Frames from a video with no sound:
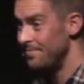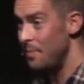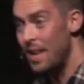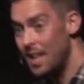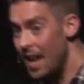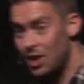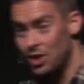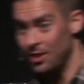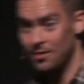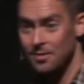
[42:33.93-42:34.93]
Make
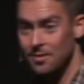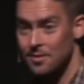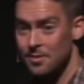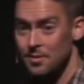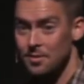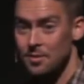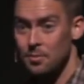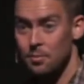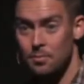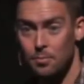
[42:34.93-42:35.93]
connection.
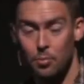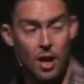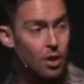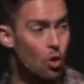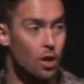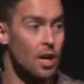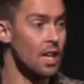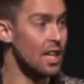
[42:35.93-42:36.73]
Pray, Lord,